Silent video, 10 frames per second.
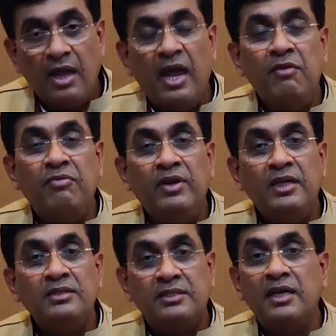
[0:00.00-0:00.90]

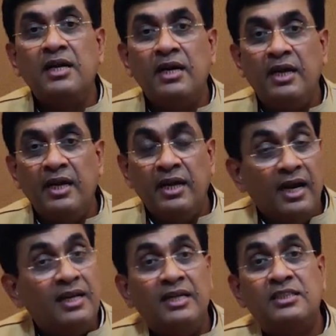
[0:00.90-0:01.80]
every single day,
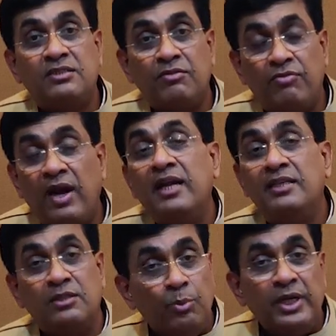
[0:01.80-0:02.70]
at least 5
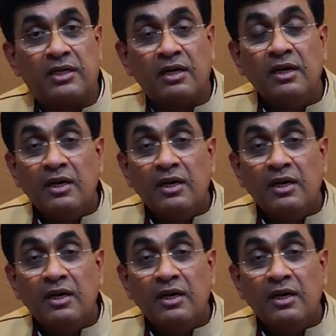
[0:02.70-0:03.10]
days a week.